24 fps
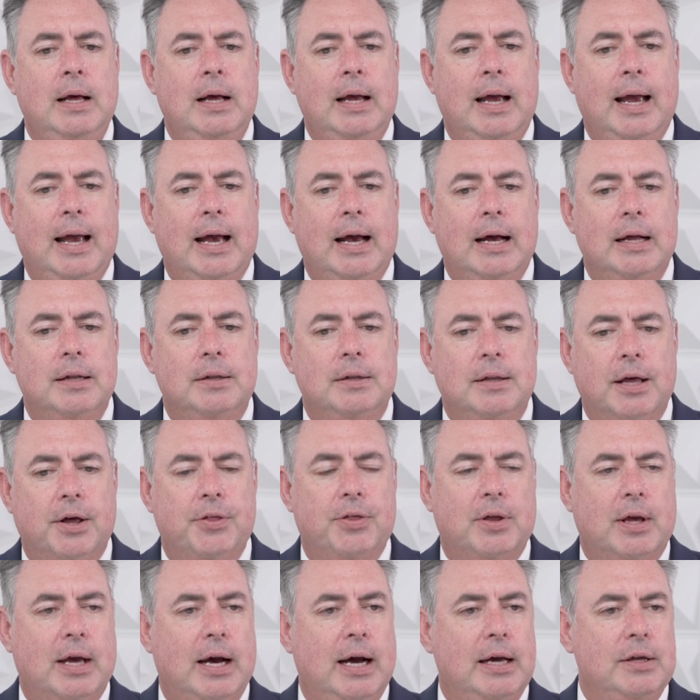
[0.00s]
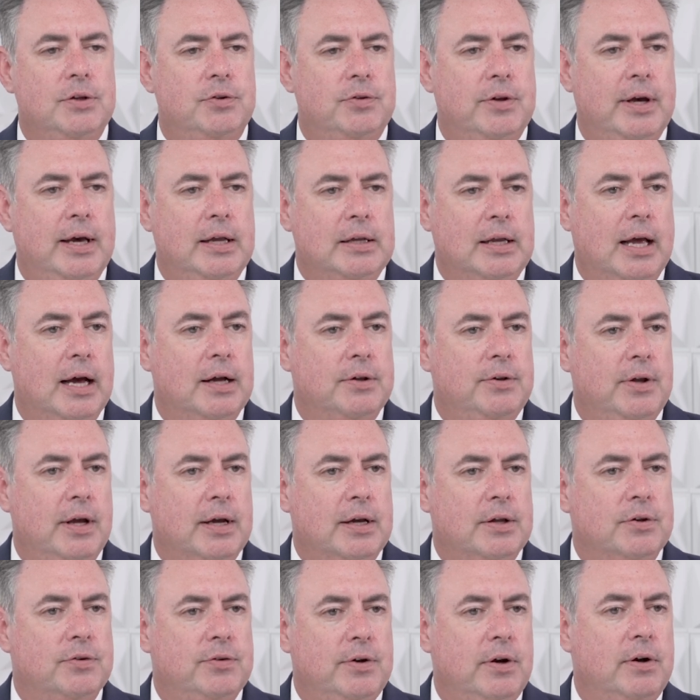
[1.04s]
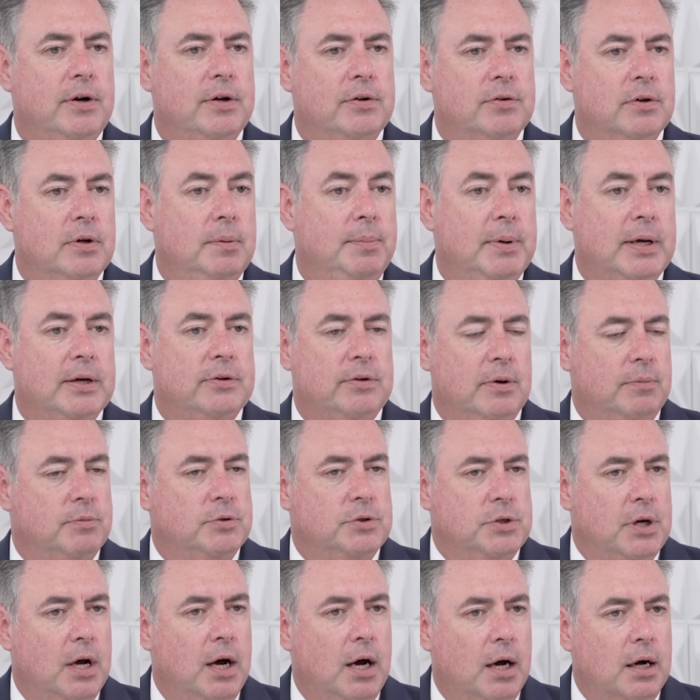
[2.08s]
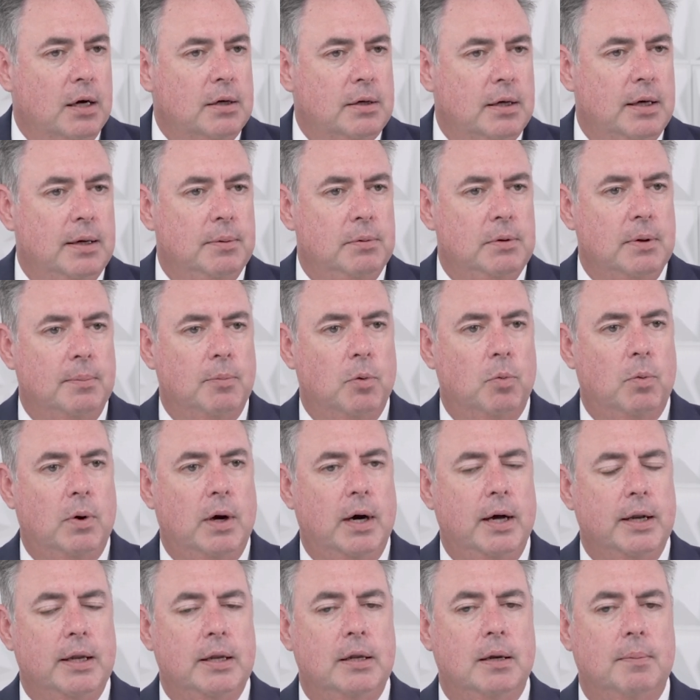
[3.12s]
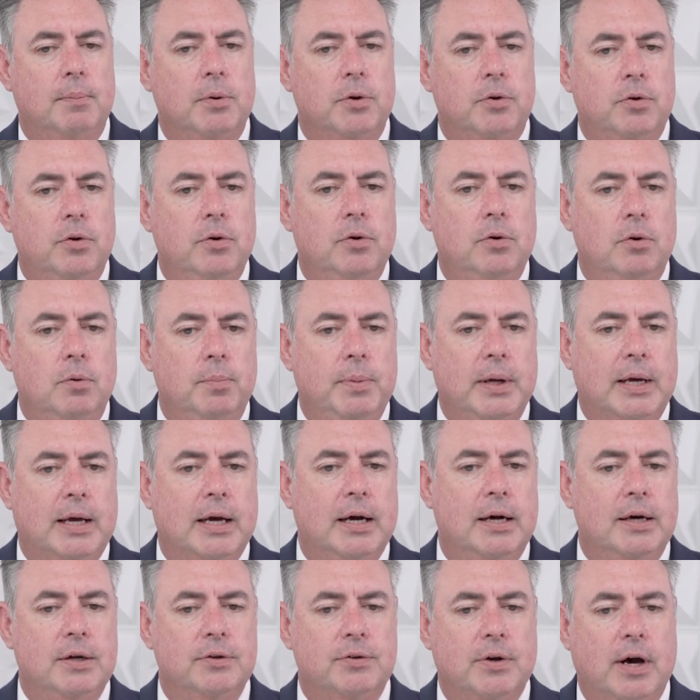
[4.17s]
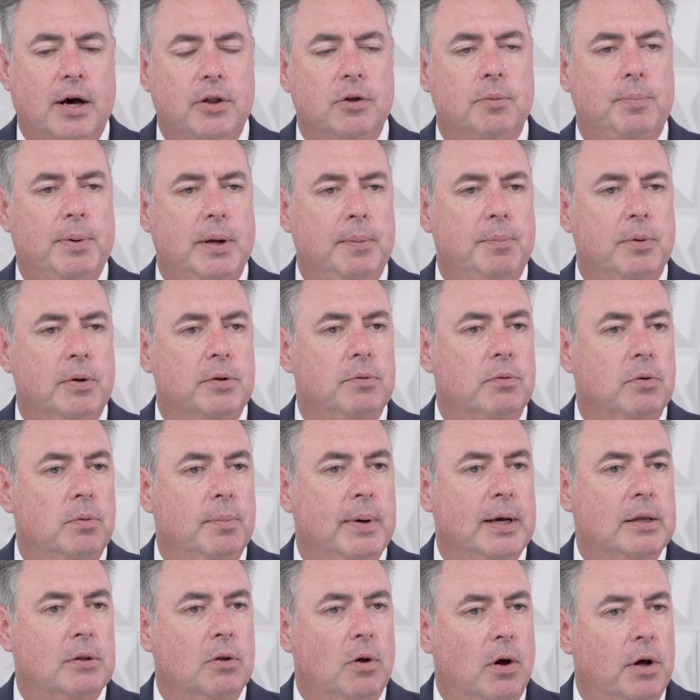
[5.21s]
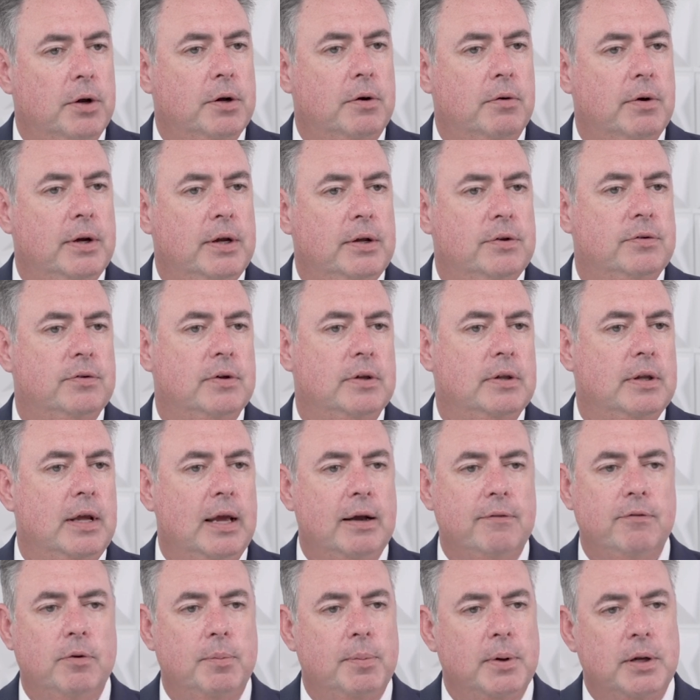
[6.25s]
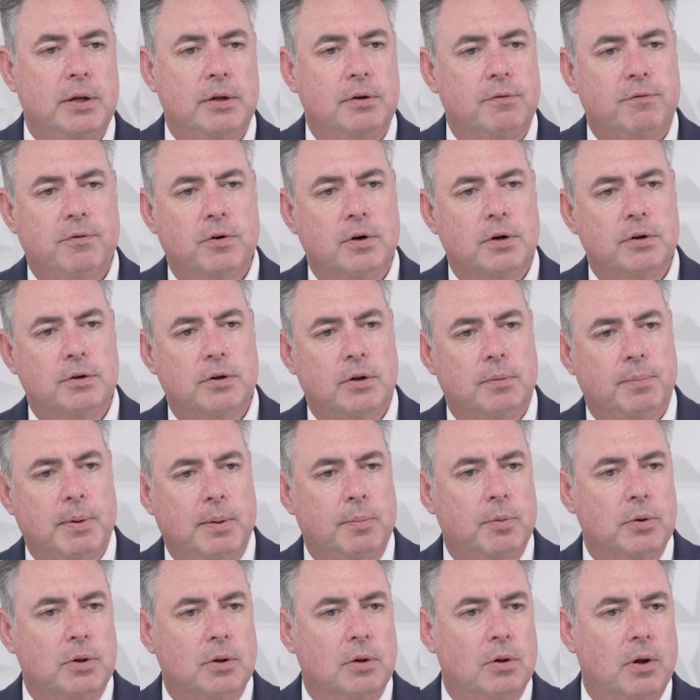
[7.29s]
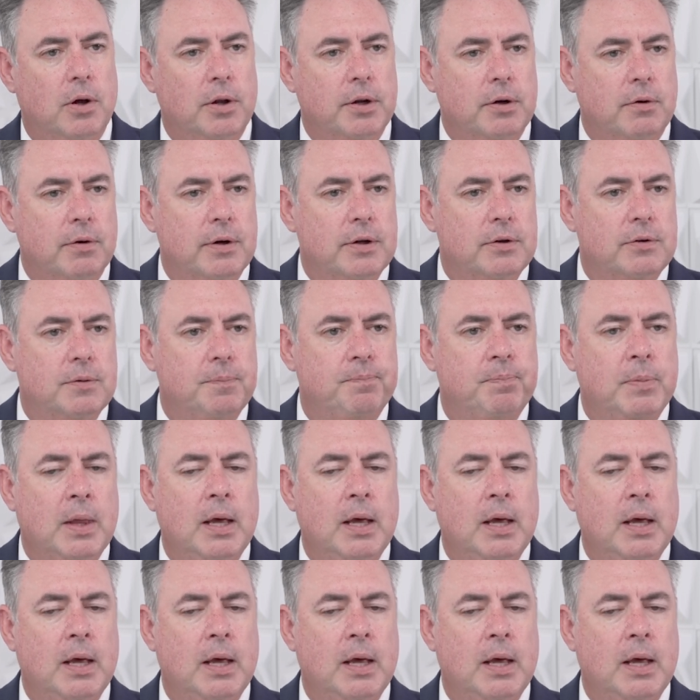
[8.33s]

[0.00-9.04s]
and nothing I said got taken seriously because I was young, number one, and number two, because other people in the room had law degrees and everybody deferred to the people with the law degrees.